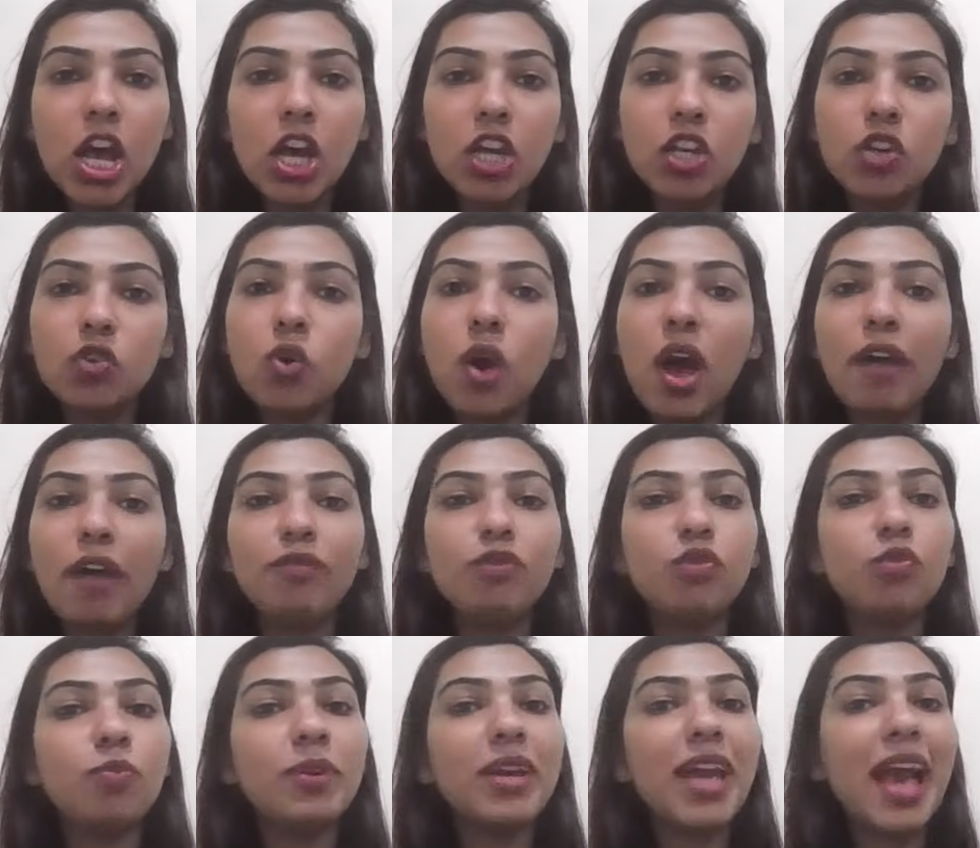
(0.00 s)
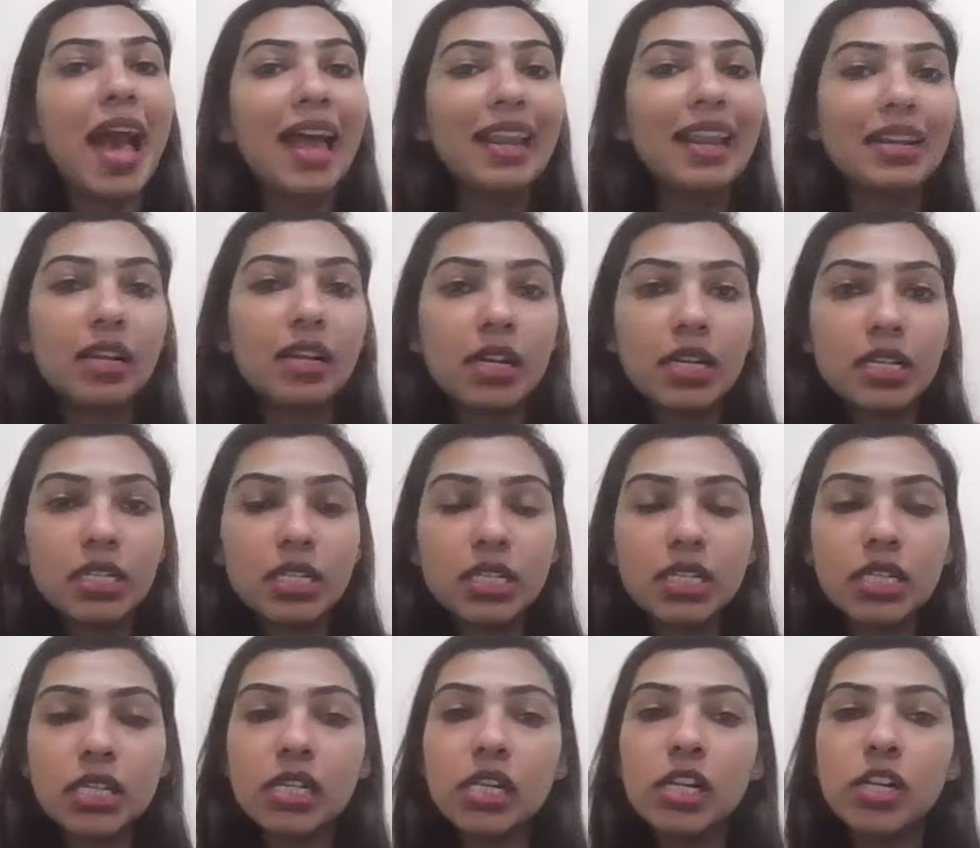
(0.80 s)
You have to be
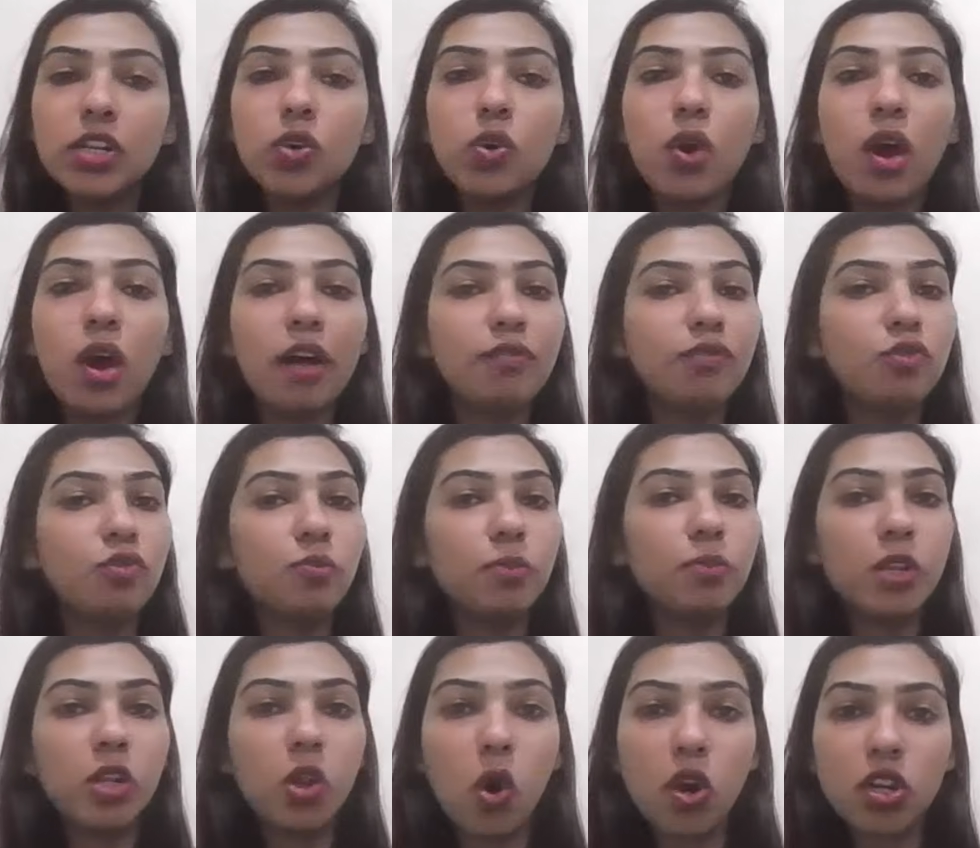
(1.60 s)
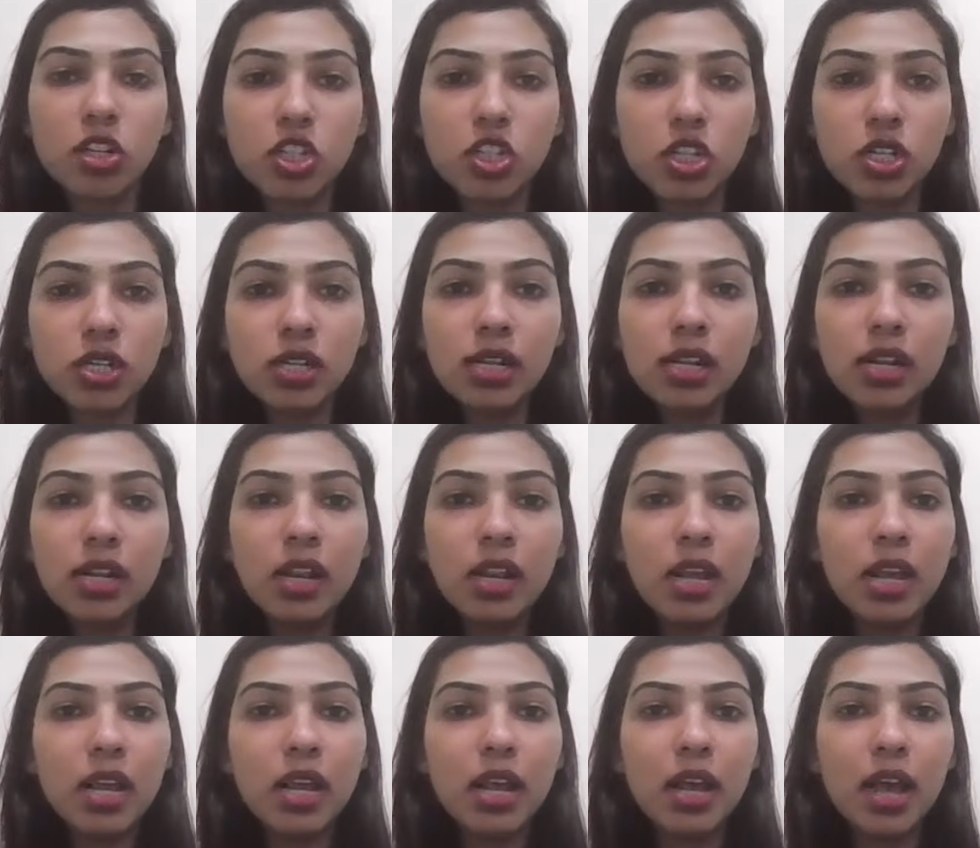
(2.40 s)
analytical, you have to be logical,
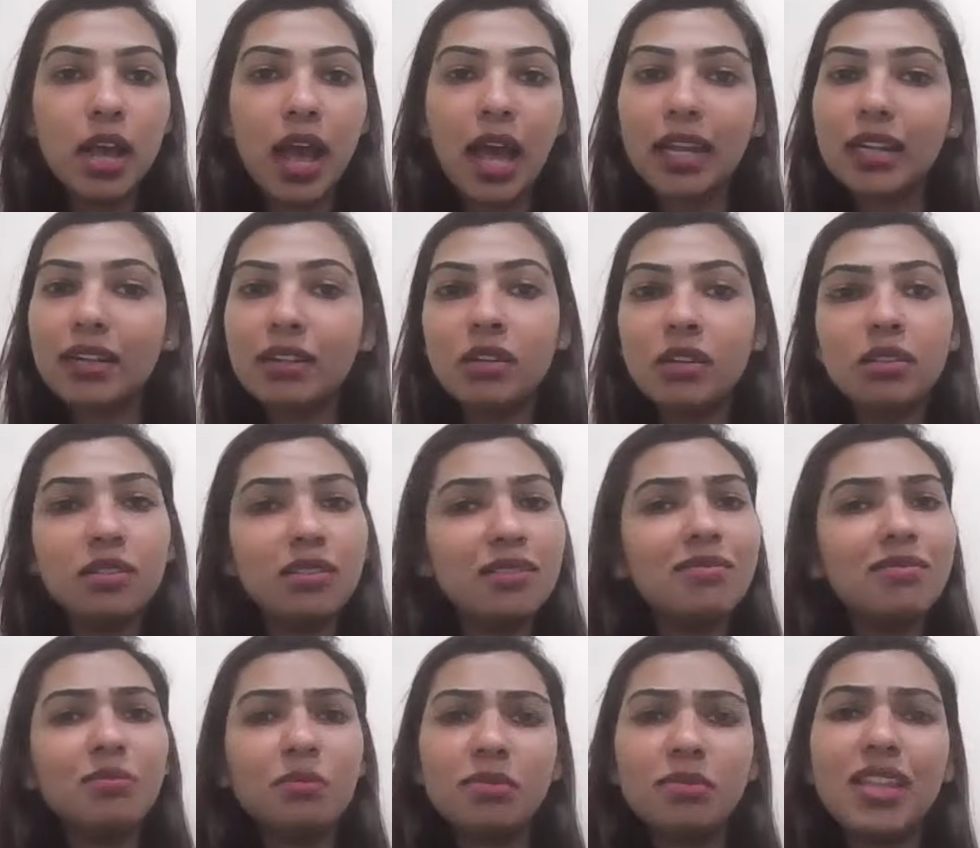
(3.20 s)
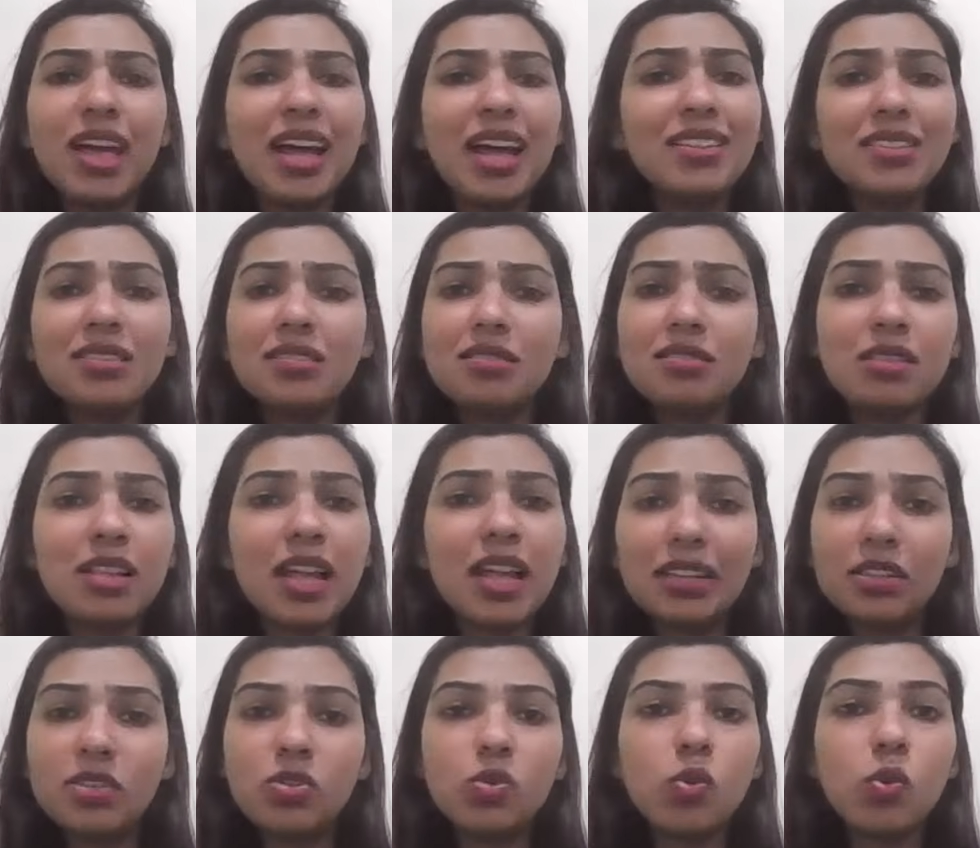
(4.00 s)
and that's
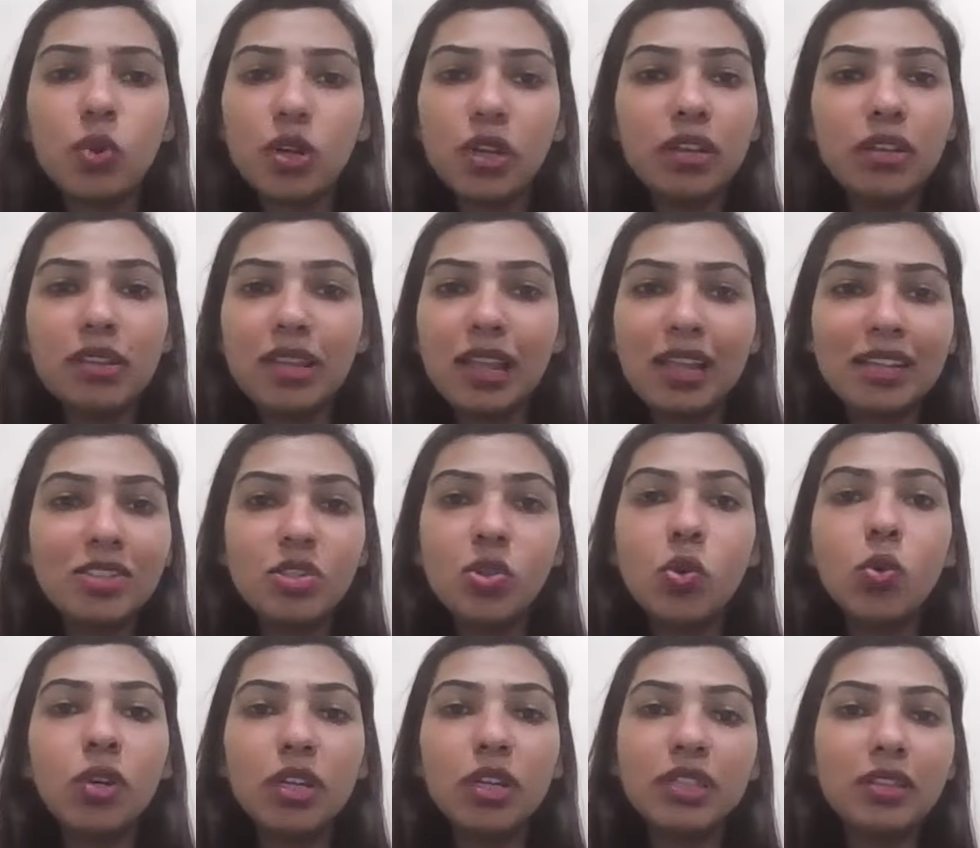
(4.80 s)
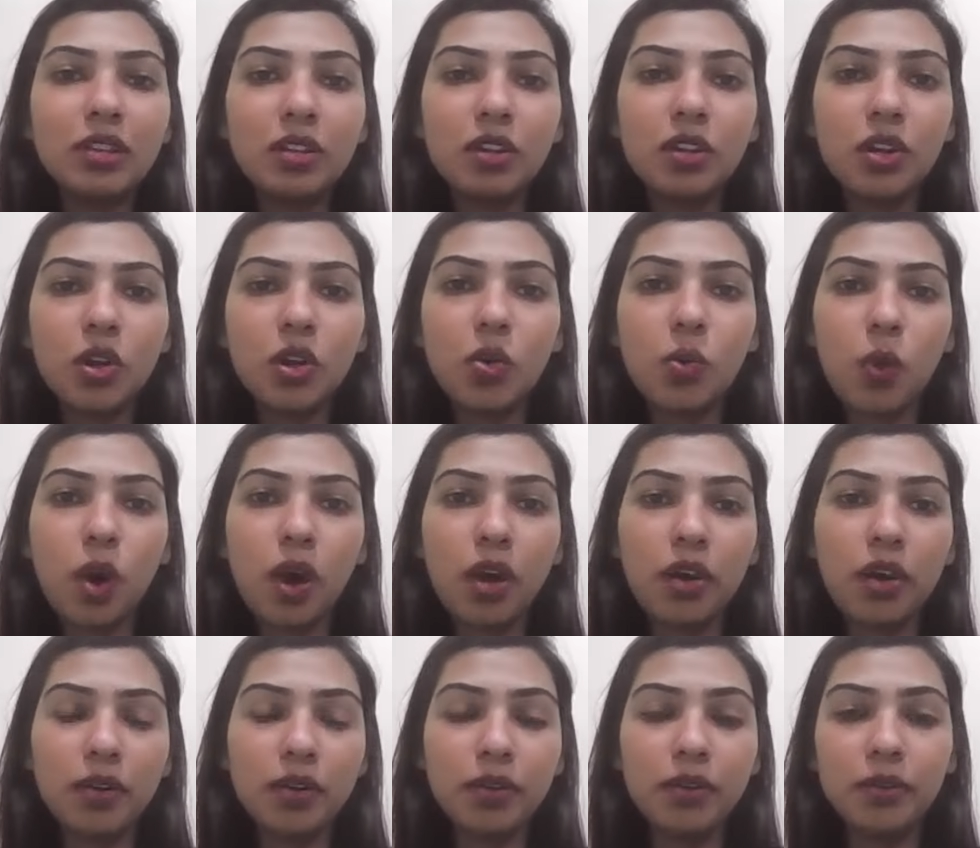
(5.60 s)
the only thing
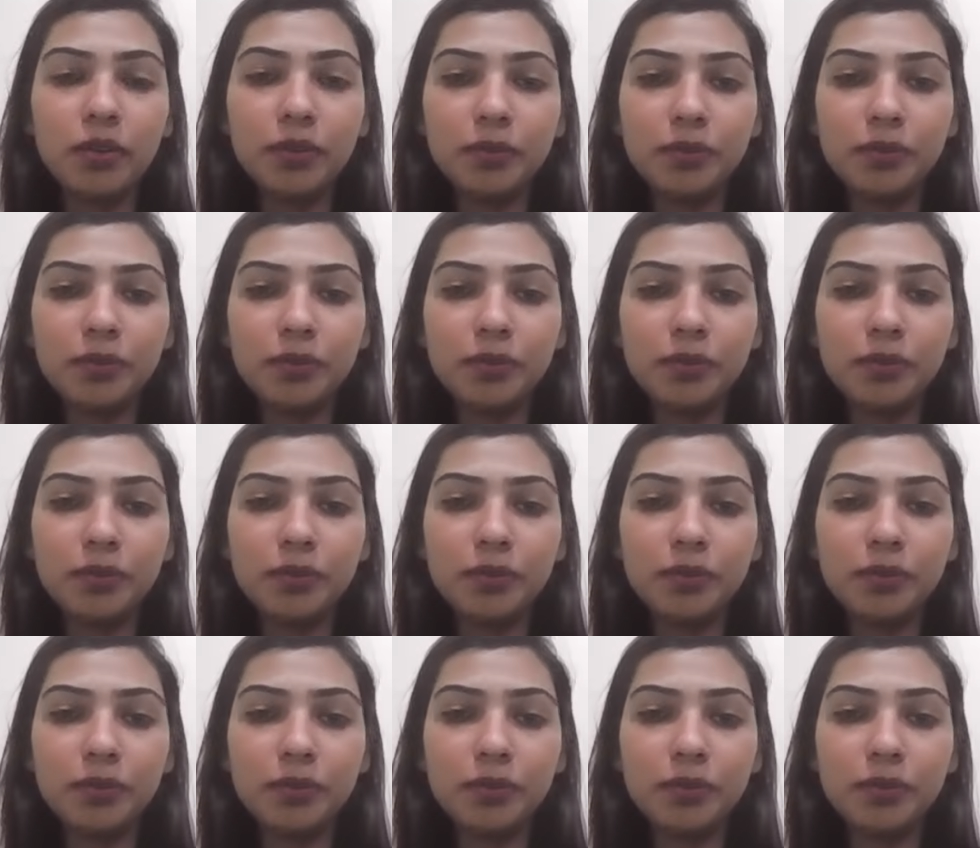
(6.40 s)
required.